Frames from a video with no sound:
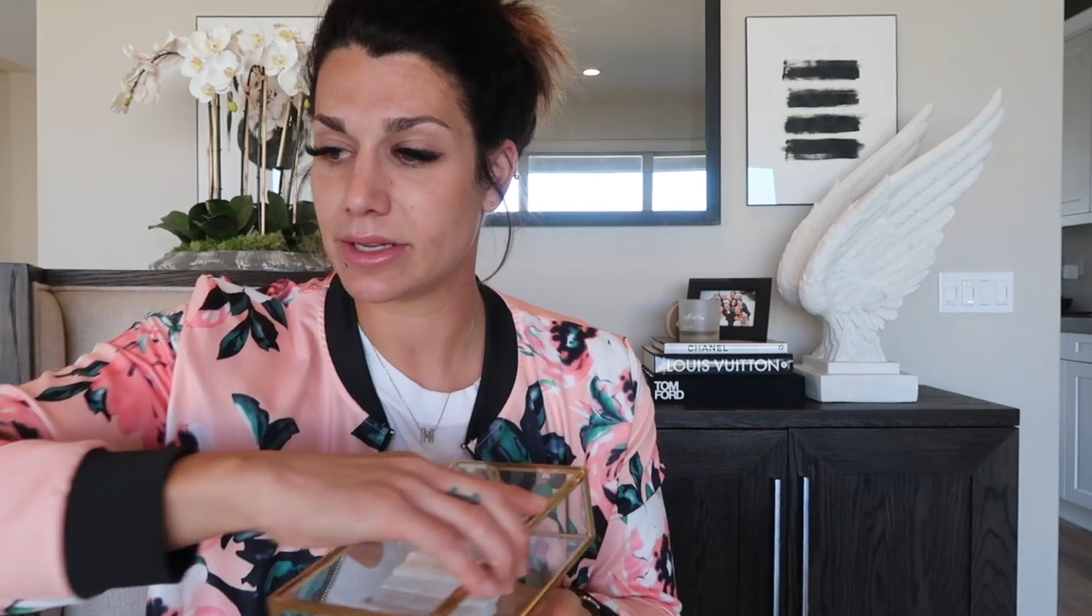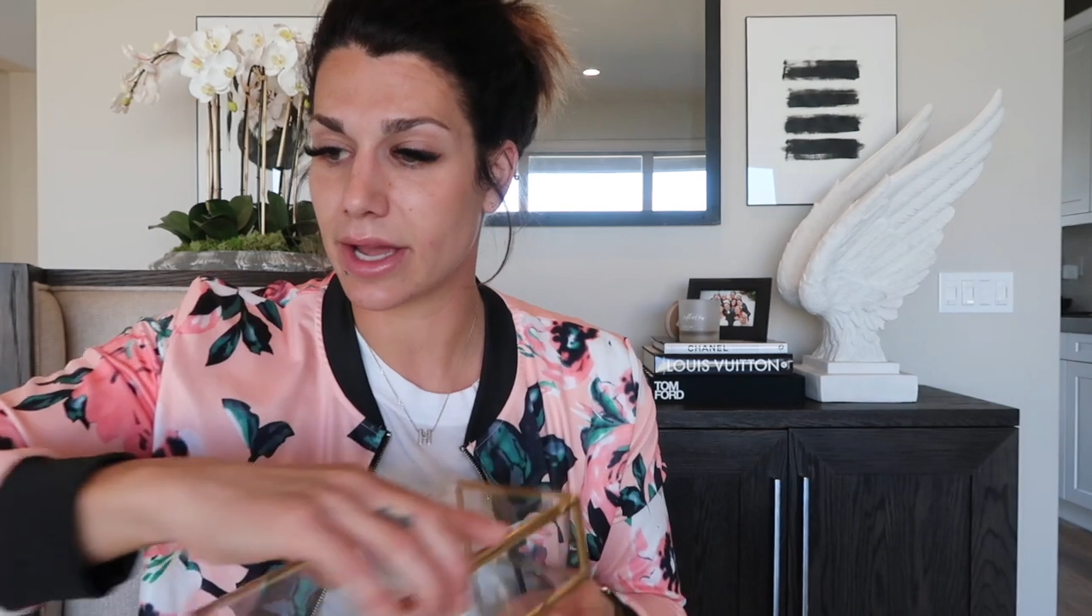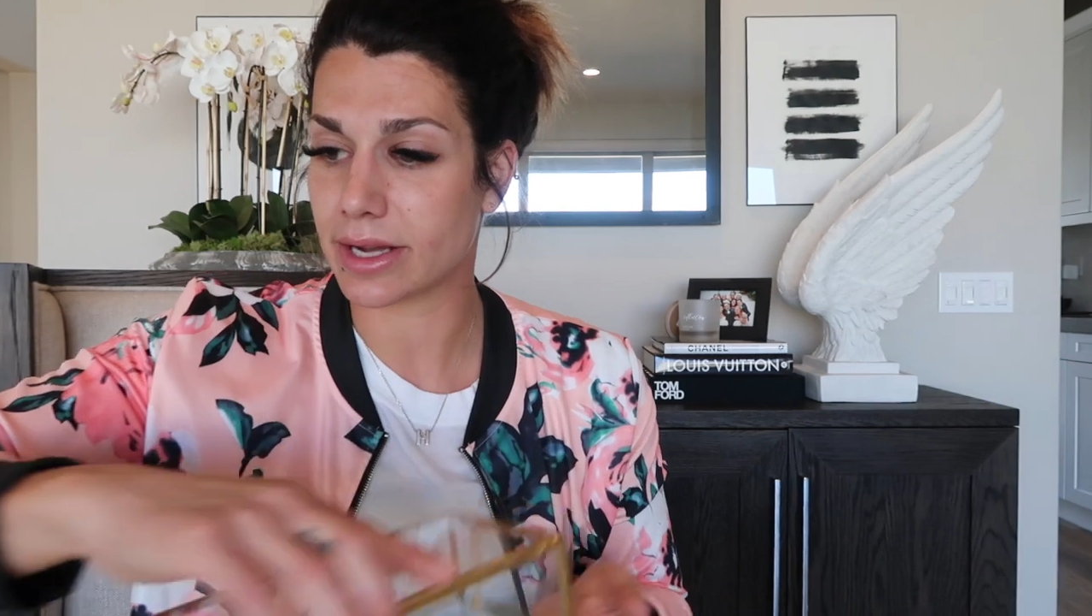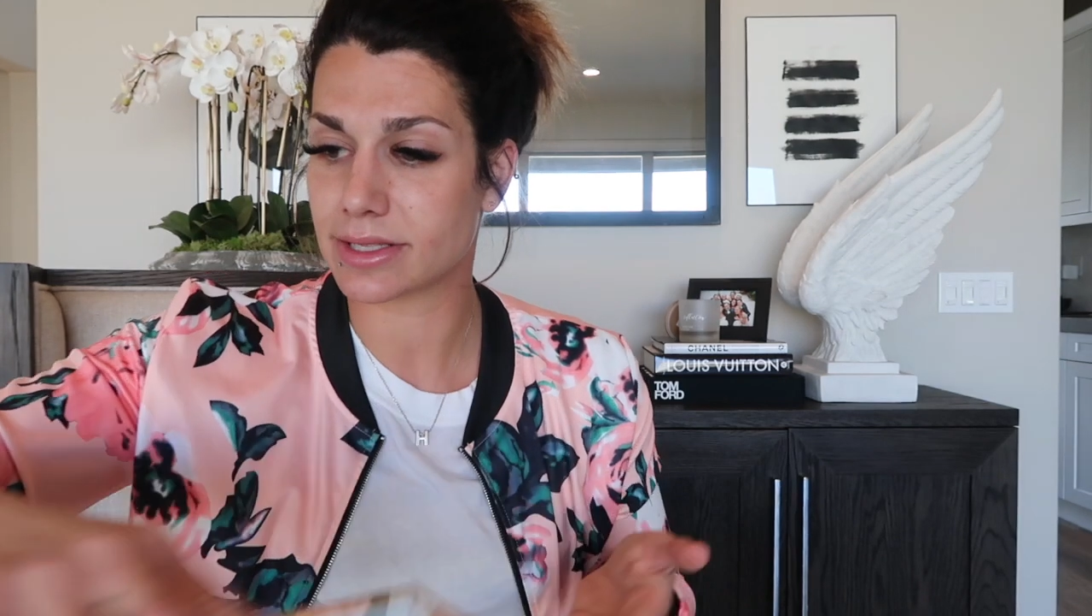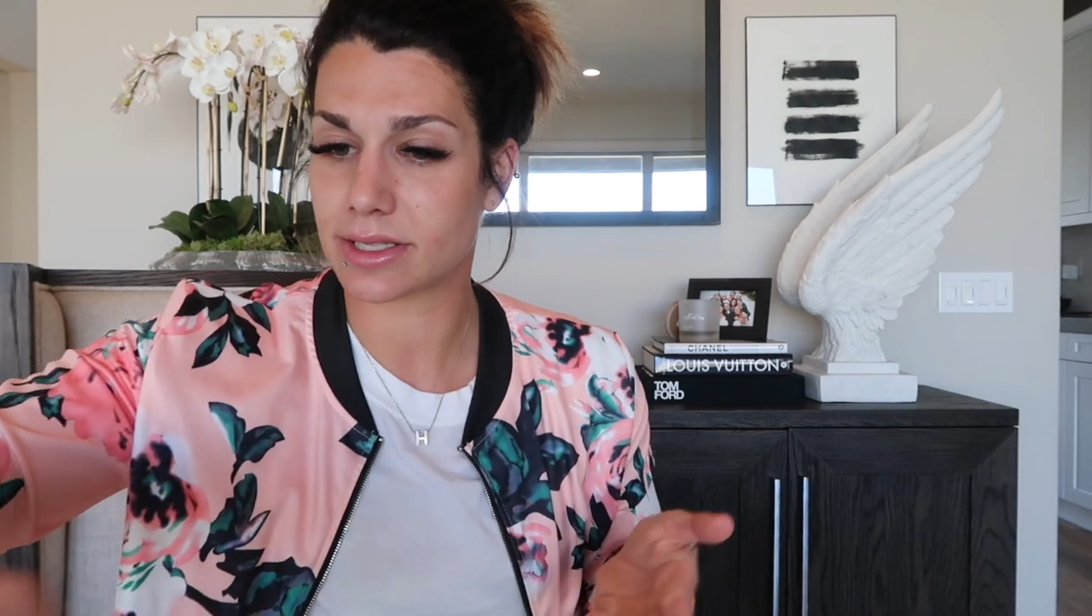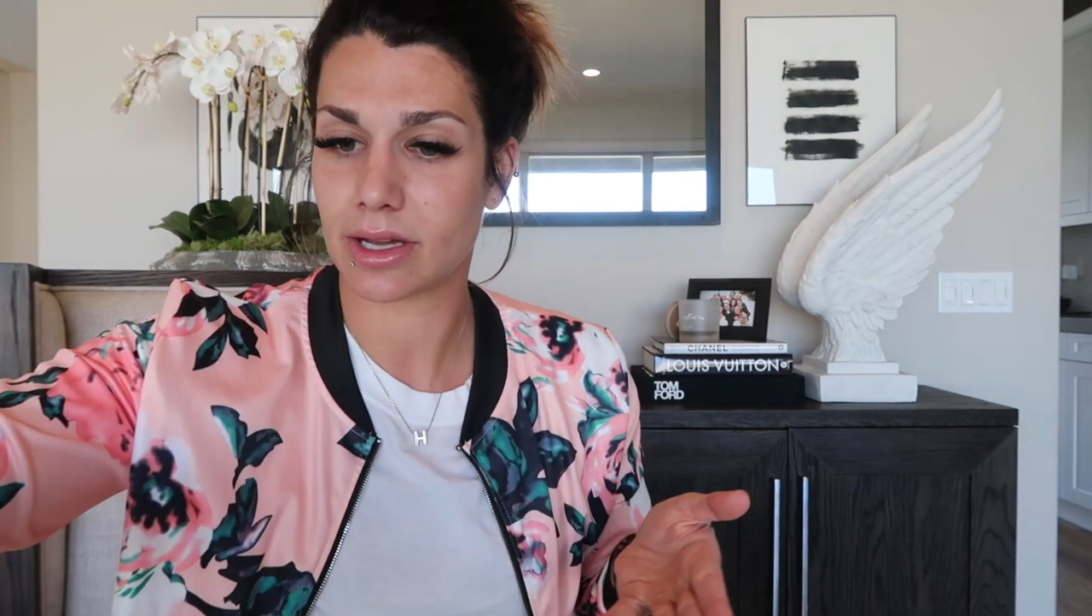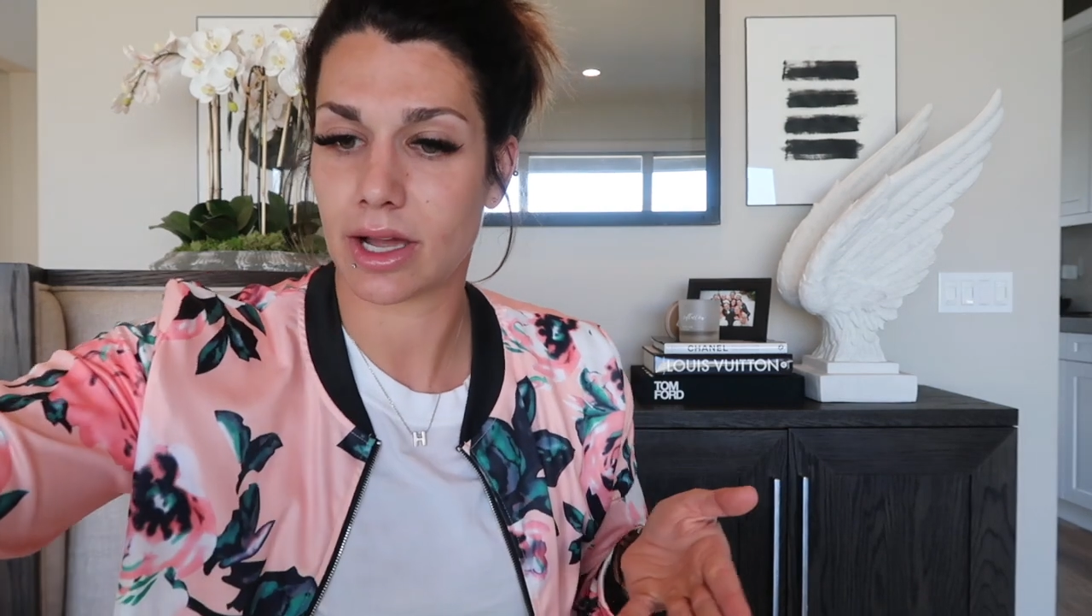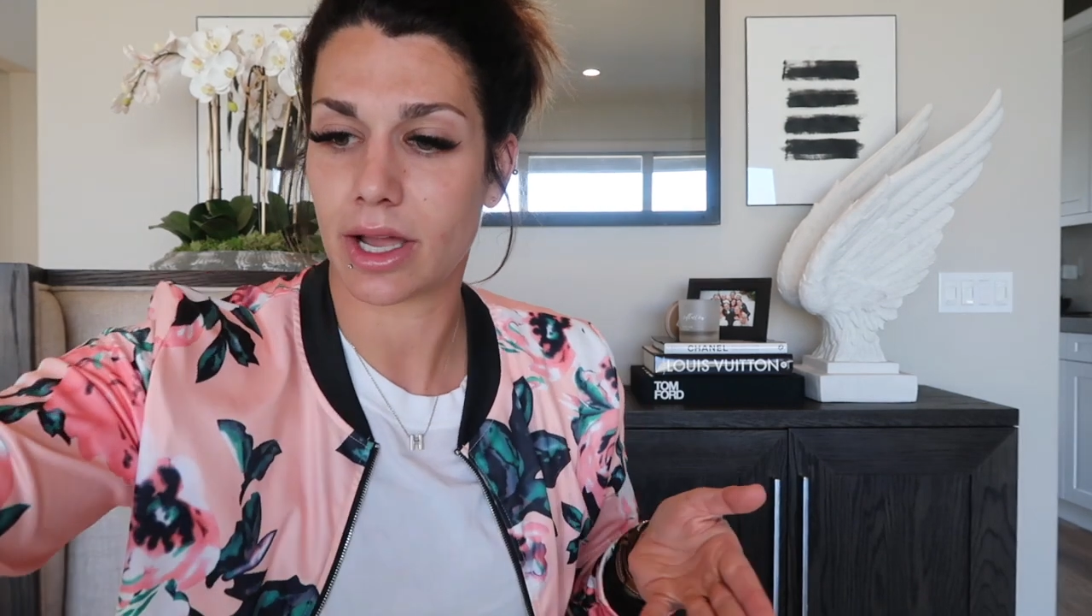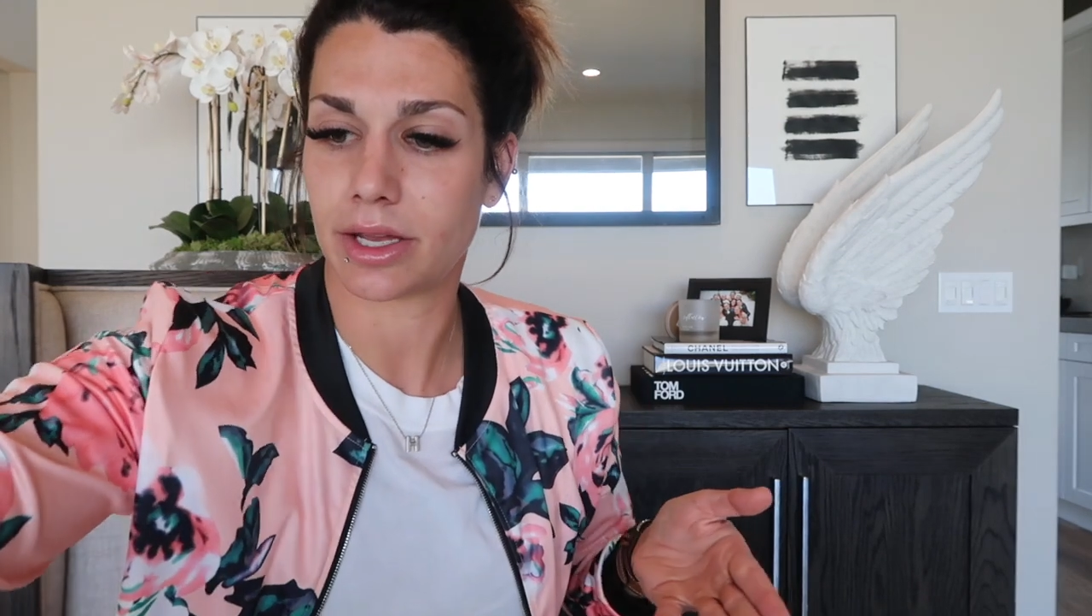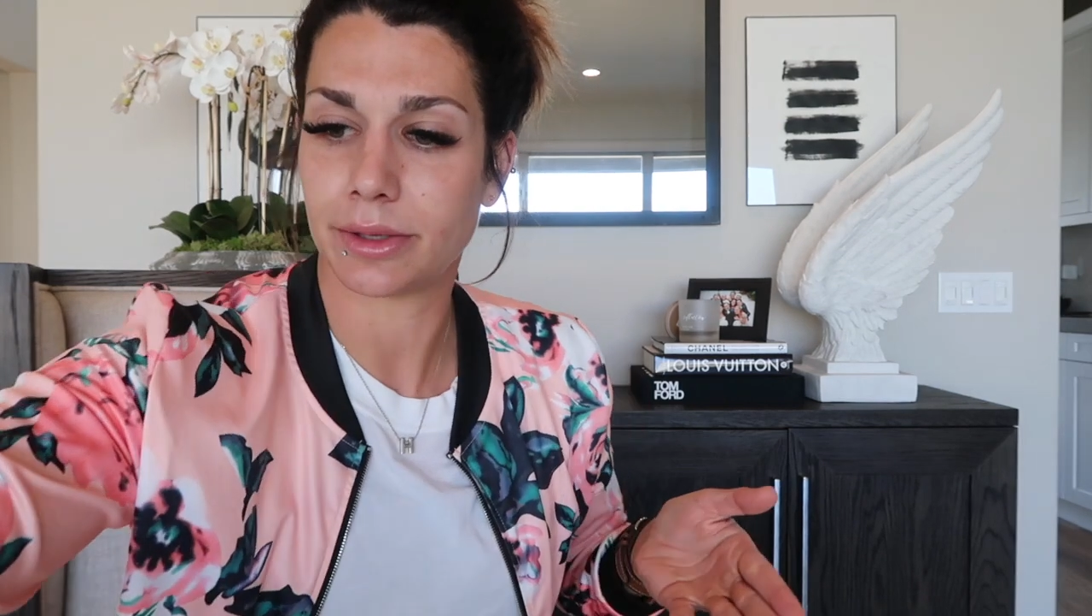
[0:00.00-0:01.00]
next
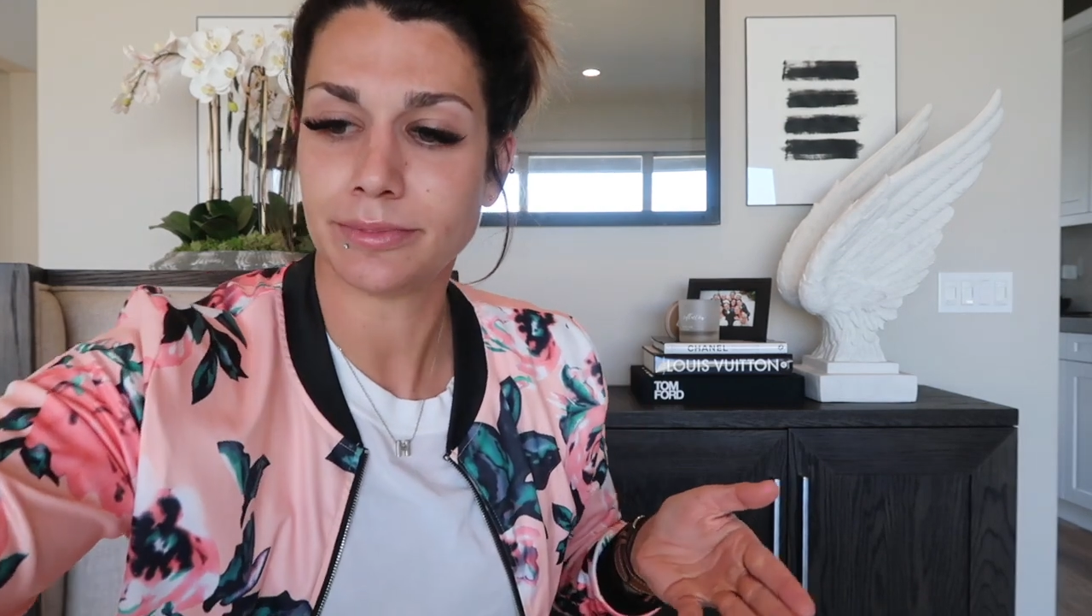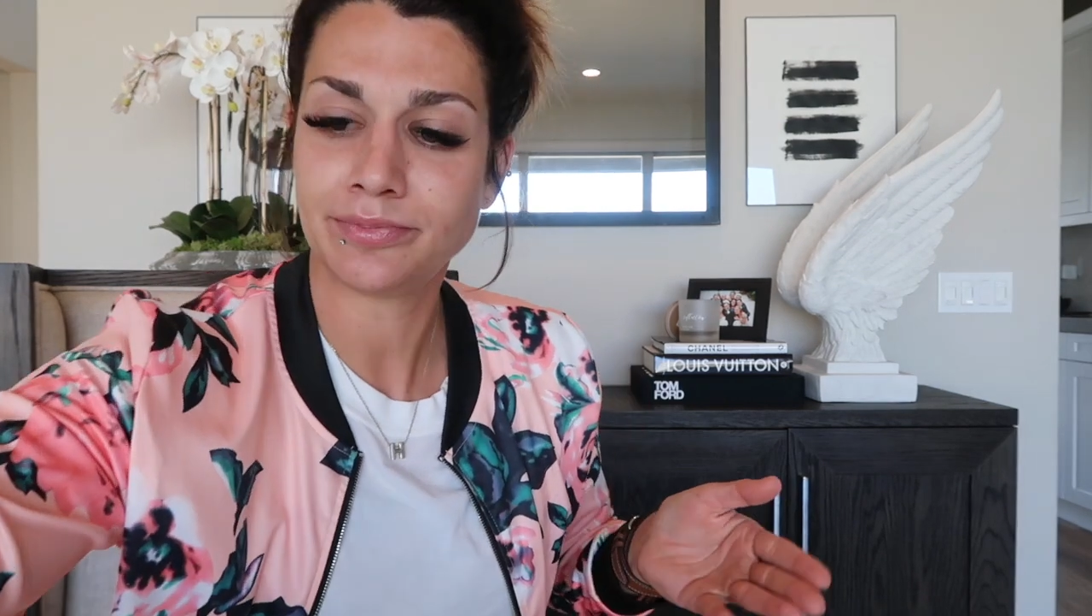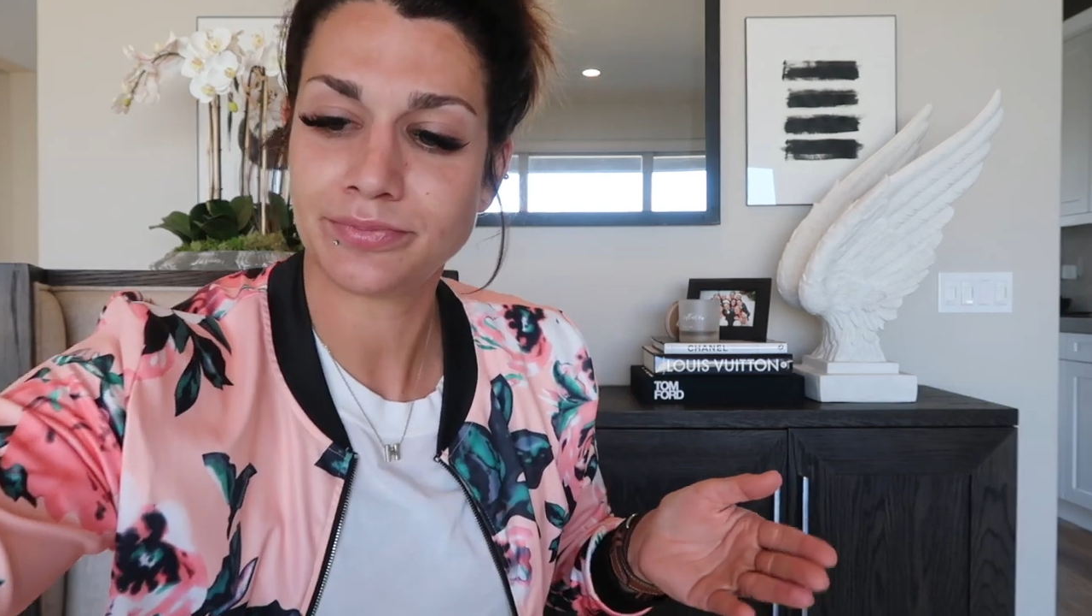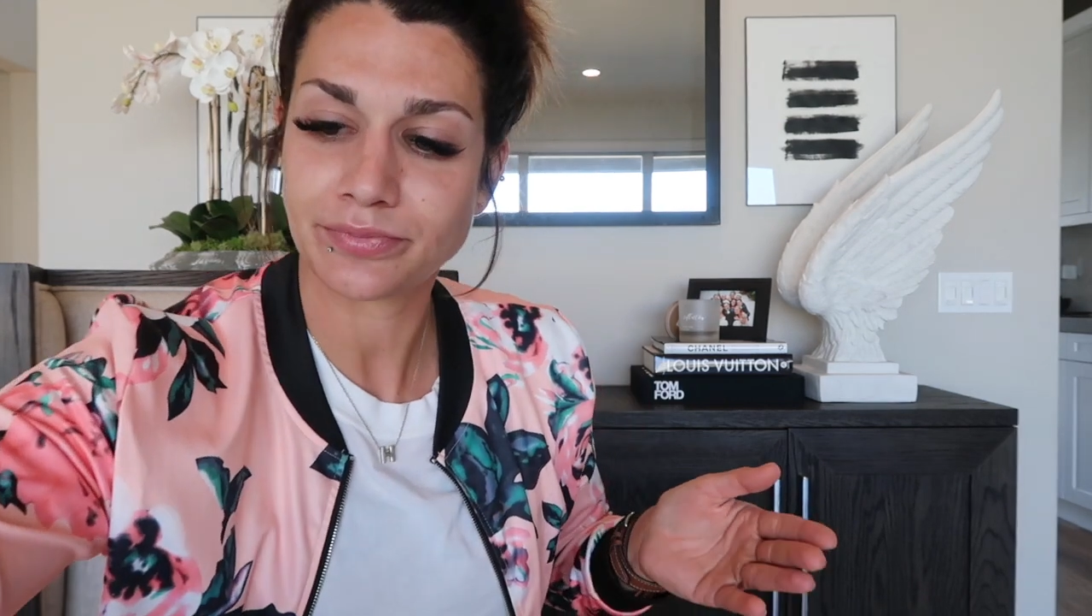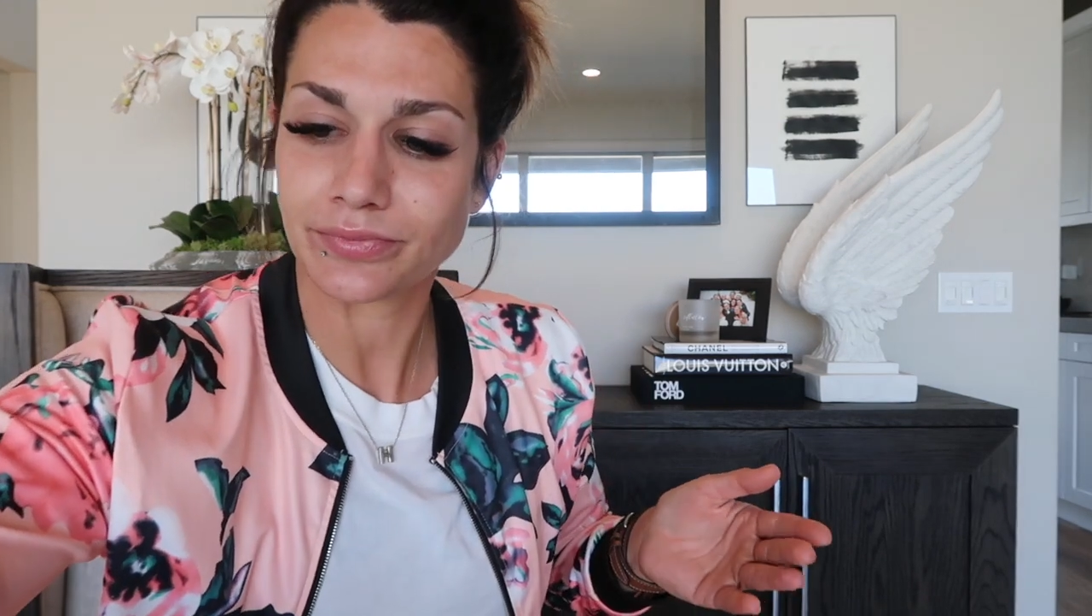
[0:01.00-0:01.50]
item.